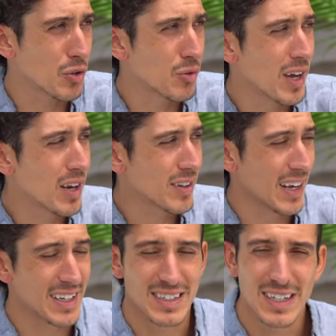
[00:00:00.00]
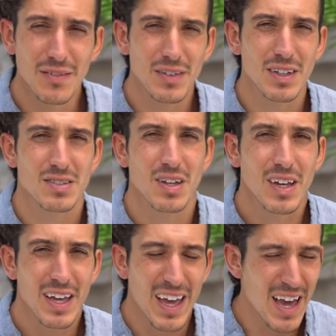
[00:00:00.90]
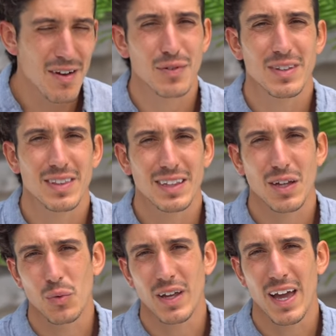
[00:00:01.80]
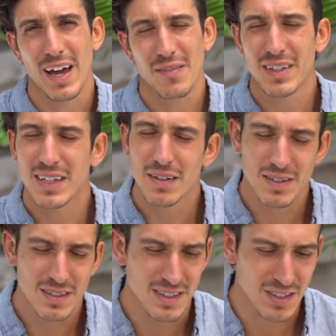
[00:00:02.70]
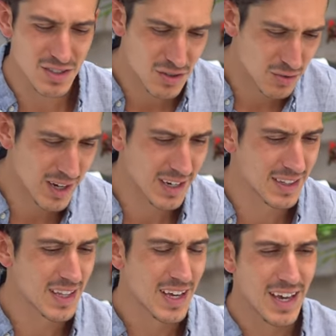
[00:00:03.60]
Creator that has given us everything that we have. He gives us the strength